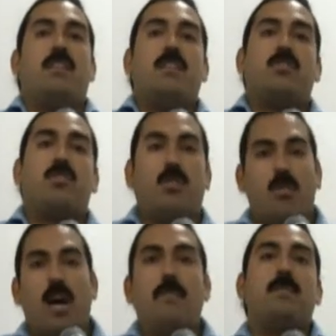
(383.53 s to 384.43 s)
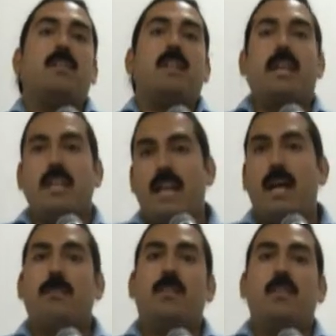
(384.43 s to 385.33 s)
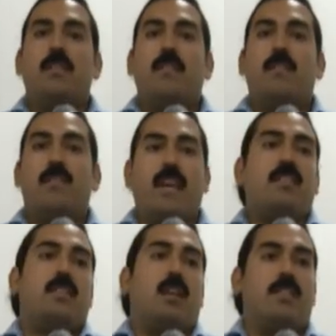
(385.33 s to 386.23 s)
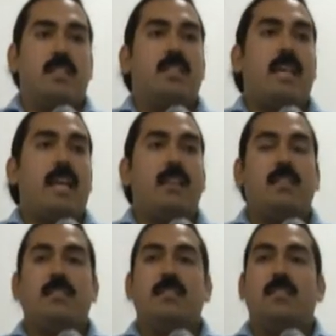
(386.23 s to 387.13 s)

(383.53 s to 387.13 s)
this corrupt, inept face of the state,